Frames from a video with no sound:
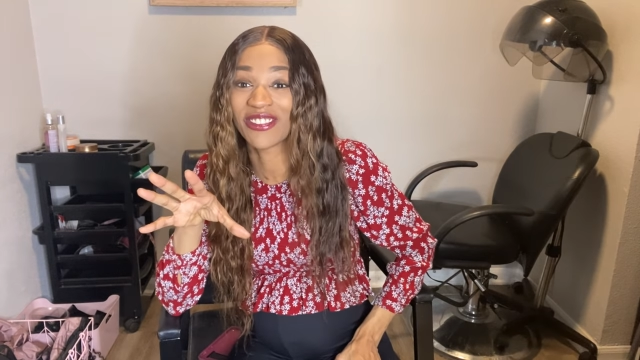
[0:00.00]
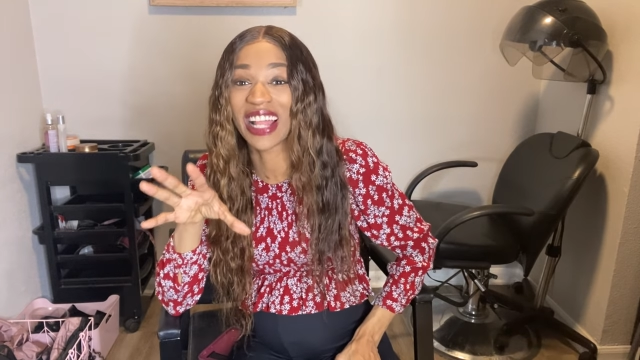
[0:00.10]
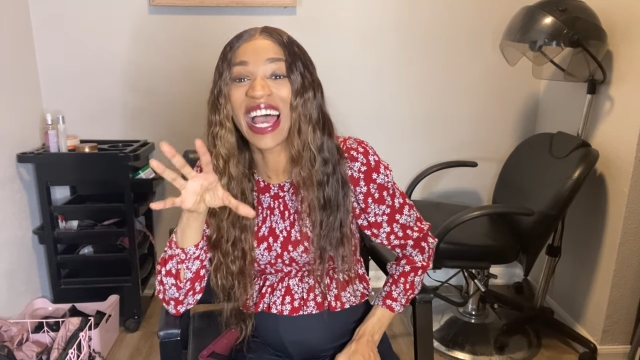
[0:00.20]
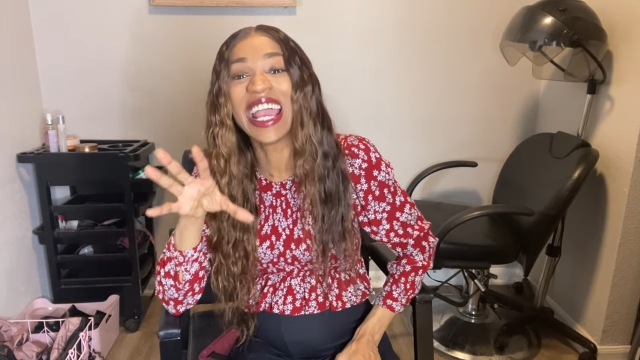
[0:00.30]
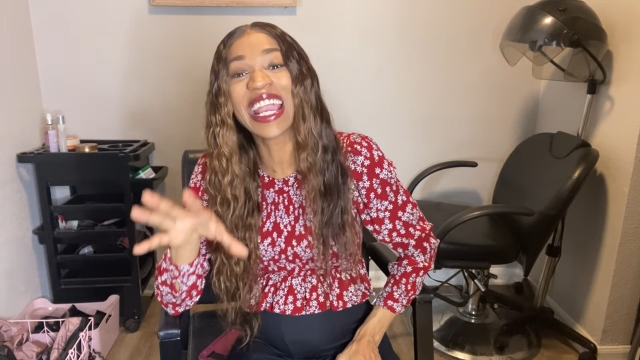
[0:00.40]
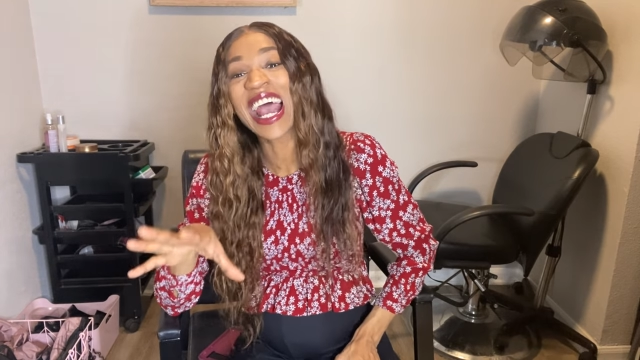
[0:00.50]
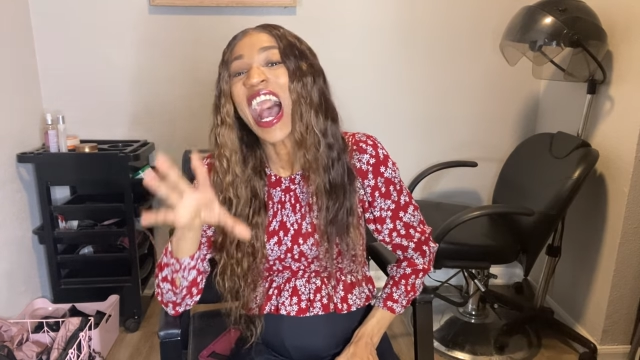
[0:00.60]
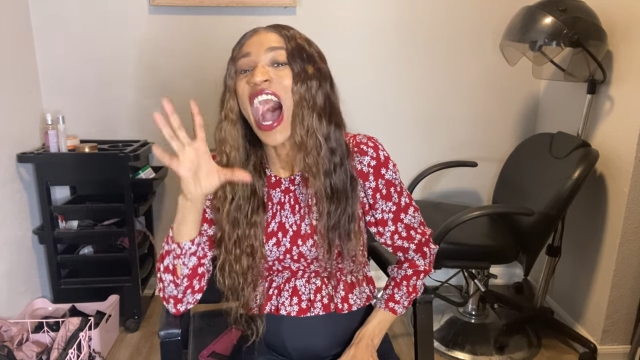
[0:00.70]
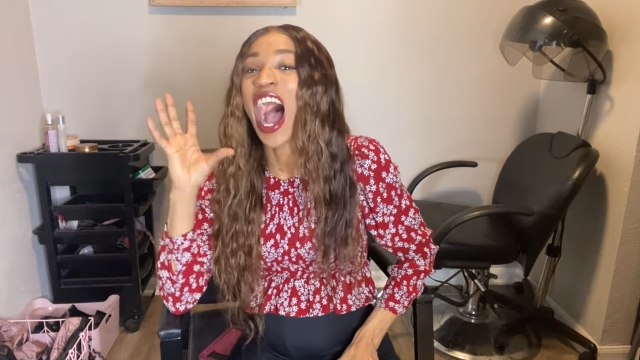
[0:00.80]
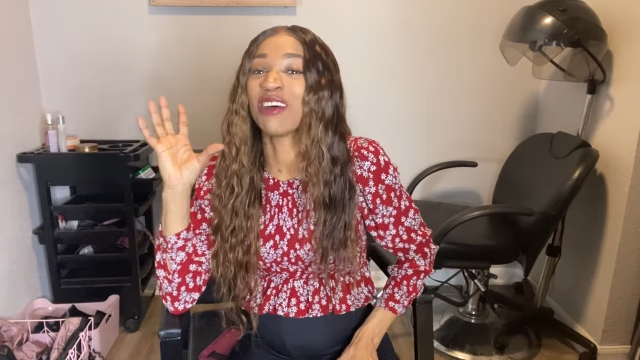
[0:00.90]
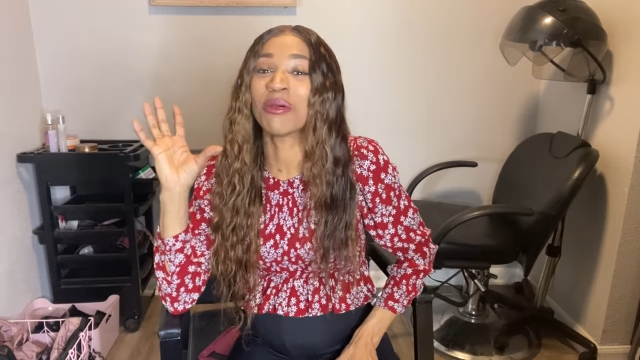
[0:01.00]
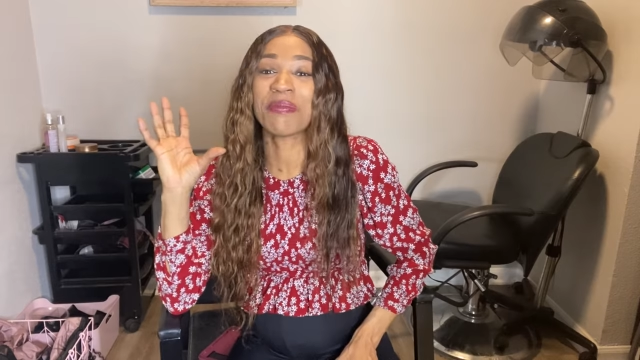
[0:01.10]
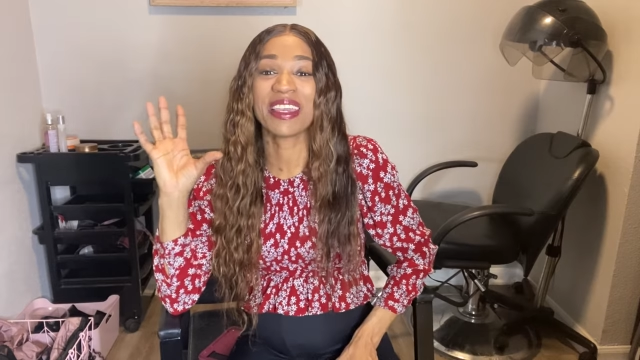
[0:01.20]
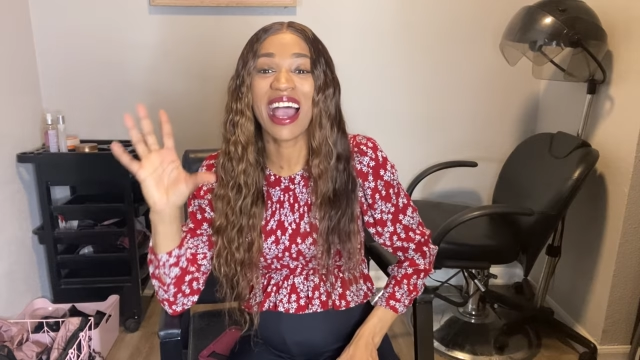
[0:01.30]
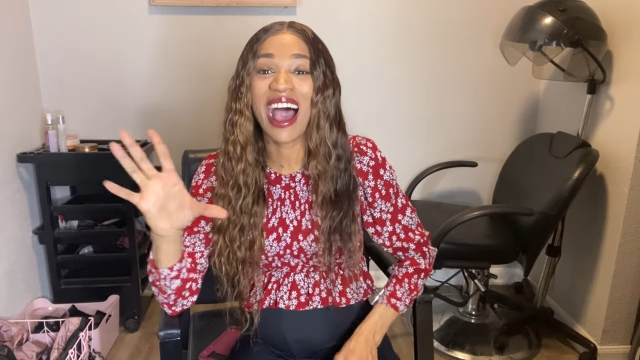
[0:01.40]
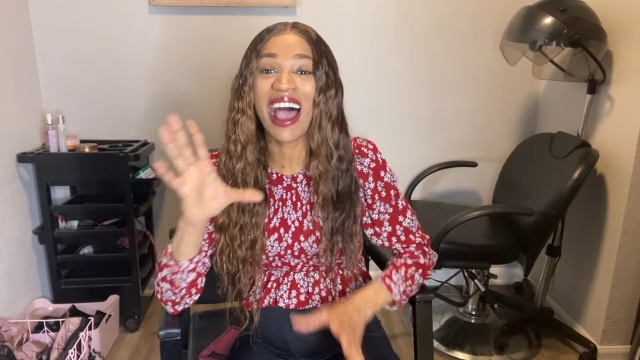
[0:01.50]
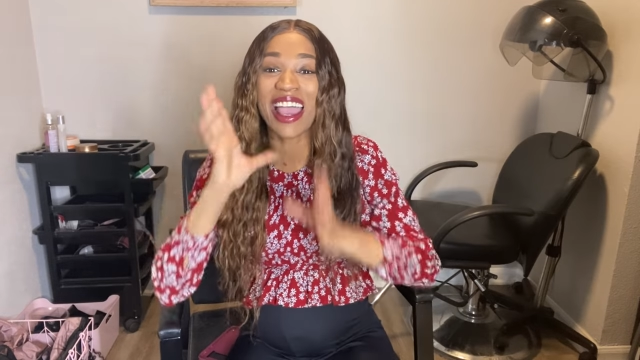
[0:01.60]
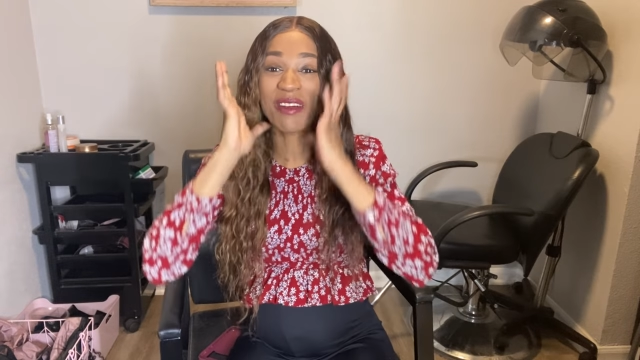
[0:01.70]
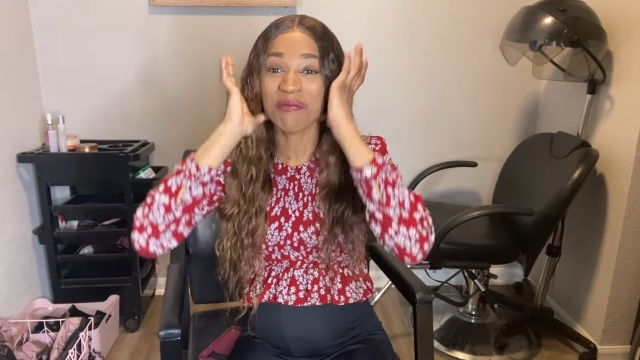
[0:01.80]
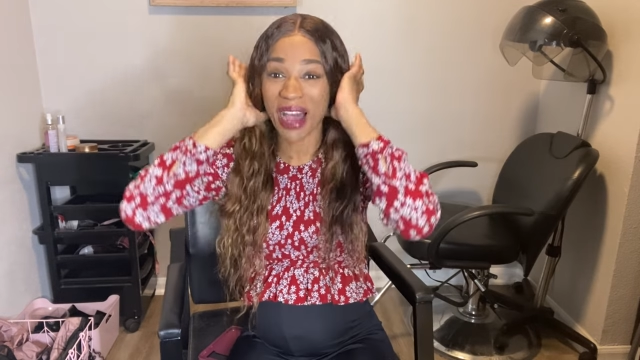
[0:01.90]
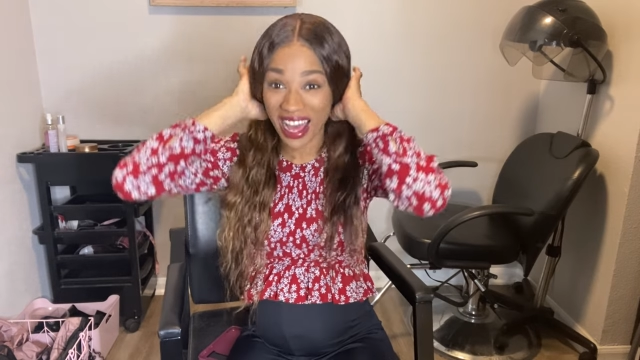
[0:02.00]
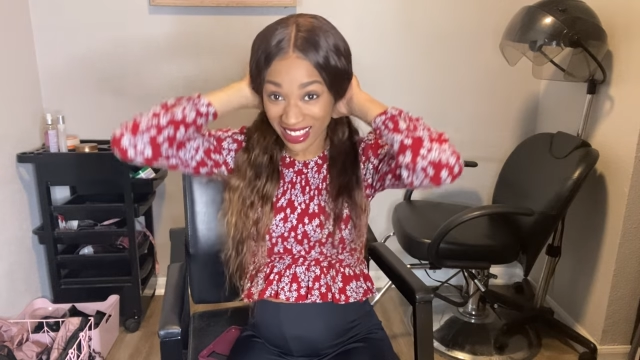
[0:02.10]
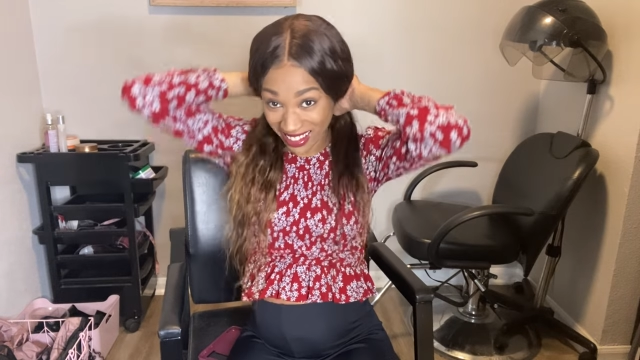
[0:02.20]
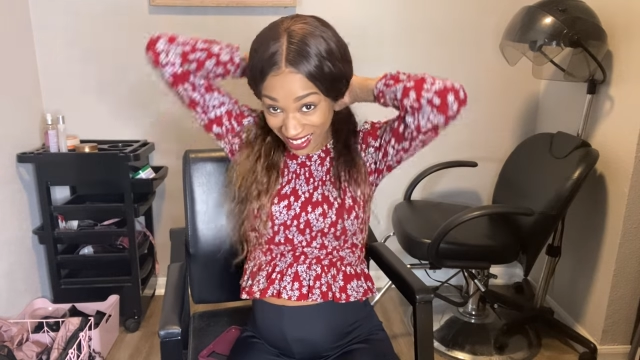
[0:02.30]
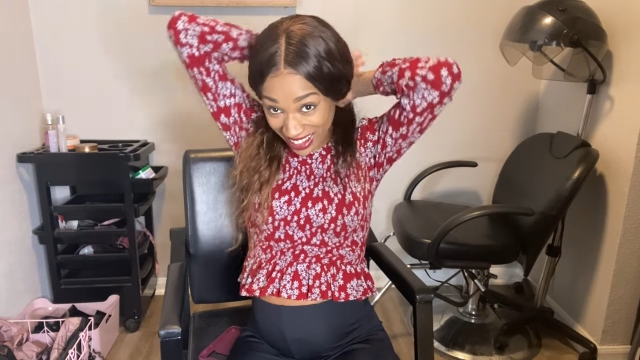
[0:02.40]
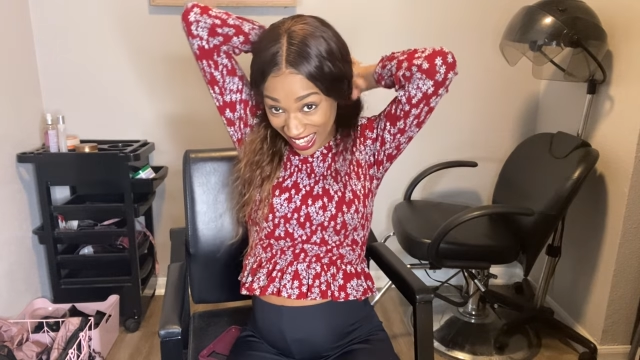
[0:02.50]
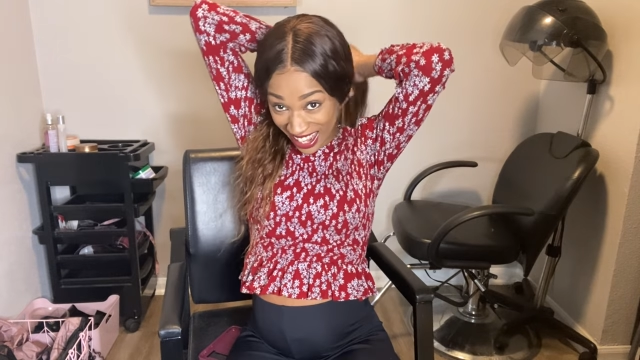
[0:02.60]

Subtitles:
Like, I'm going to be hot and bothered